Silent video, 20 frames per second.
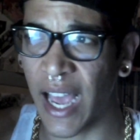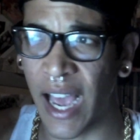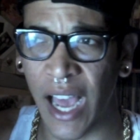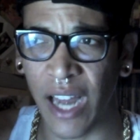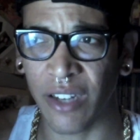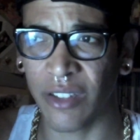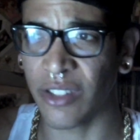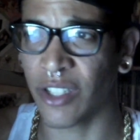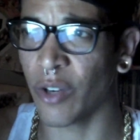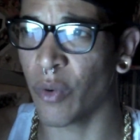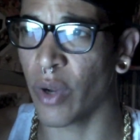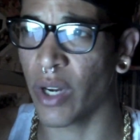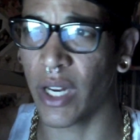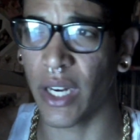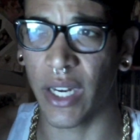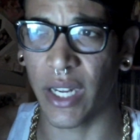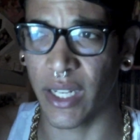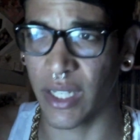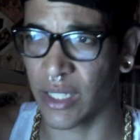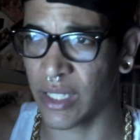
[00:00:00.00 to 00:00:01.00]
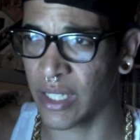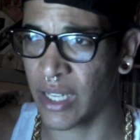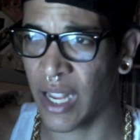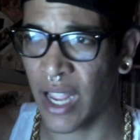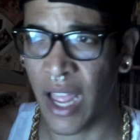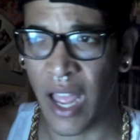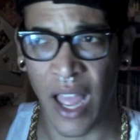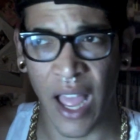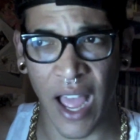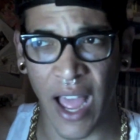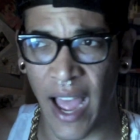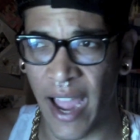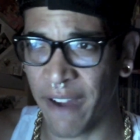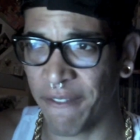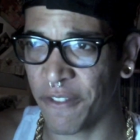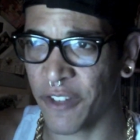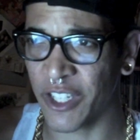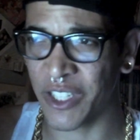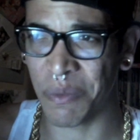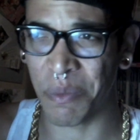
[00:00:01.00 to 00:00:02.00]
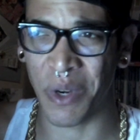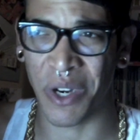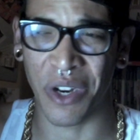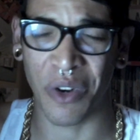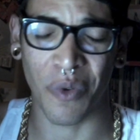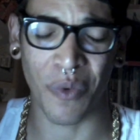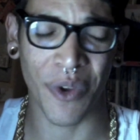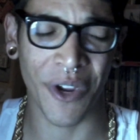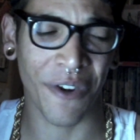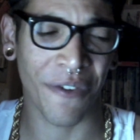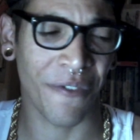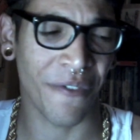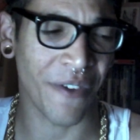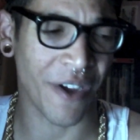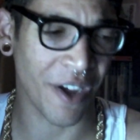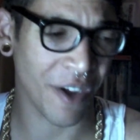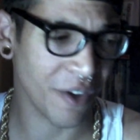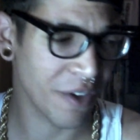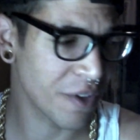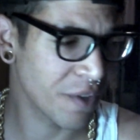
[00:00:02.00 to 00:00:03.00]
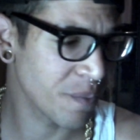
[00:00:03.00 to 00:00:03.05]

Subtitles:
I don't know what it is. I've just been in a weird funk.